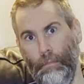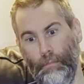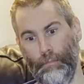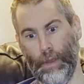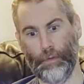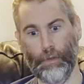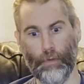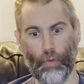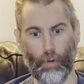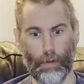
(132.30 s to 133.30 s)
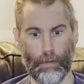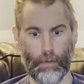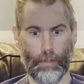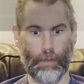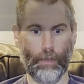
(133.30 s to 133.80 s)
Baru
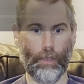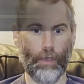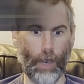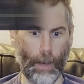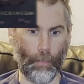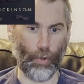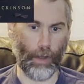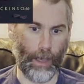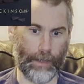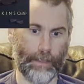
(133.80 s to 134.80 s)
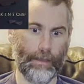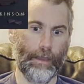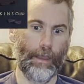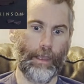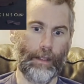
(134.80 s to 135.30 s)
Cormorant,
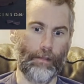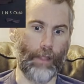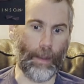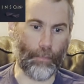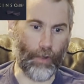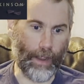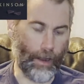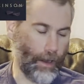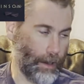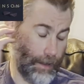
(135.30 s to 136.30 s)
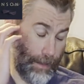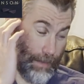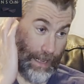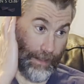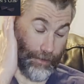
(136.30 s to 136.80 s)
Lightbringer. I
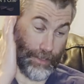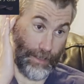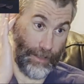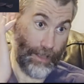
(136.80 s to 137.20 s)
mean, there's a